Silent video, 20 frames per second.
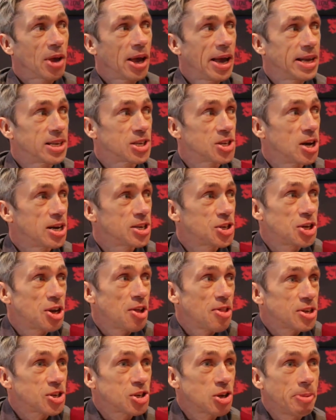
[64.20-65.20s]
it's nice to
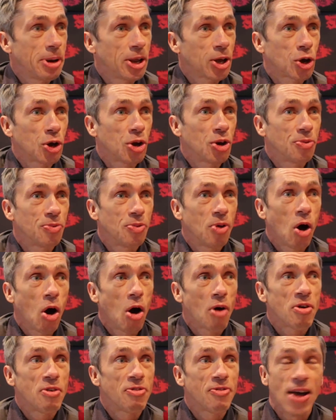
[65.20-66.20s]
know there's so many good
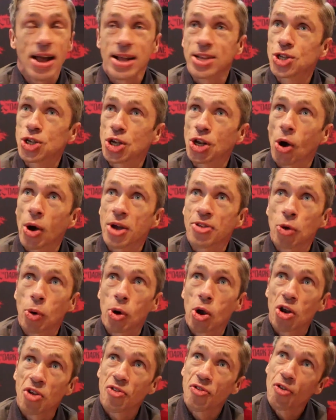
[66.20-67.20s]
horror fans. You know, I do
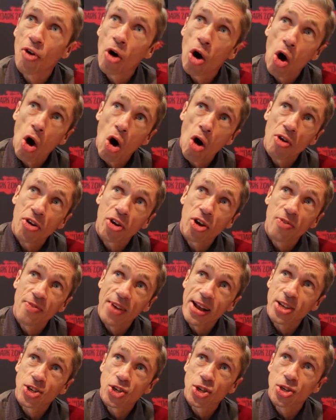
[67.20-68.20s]
a lot of horror
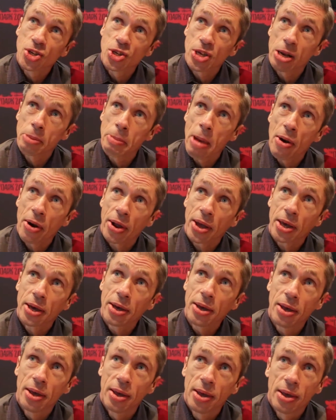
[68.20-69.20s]
conventions in America.